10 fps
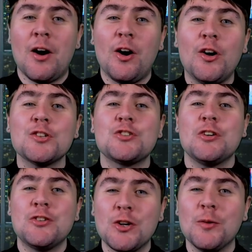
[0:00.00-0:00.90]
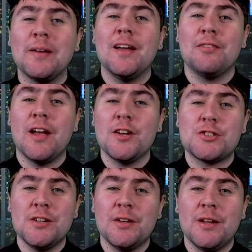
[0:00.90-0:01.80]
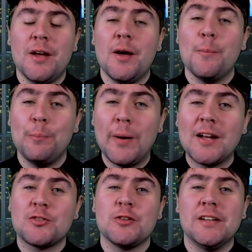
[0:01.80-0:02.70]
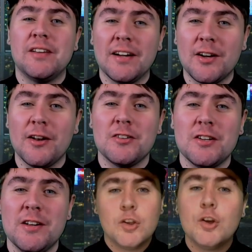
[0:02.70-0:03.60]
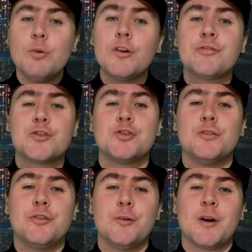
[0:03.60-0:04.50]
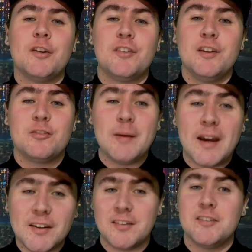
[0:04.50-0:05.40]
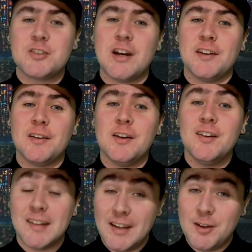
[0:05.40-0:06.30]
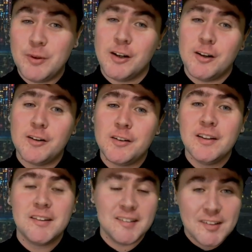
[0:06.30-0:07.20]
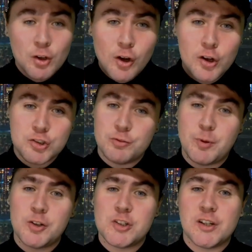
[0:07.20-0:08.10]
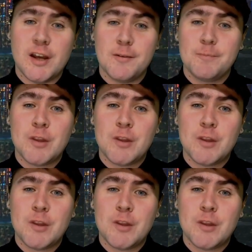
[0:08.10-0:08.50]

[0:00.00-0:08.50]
Archer and Joby Aviation battery technology. You asked for short form content to be added to the channel, so here we are. This is our largest project yet.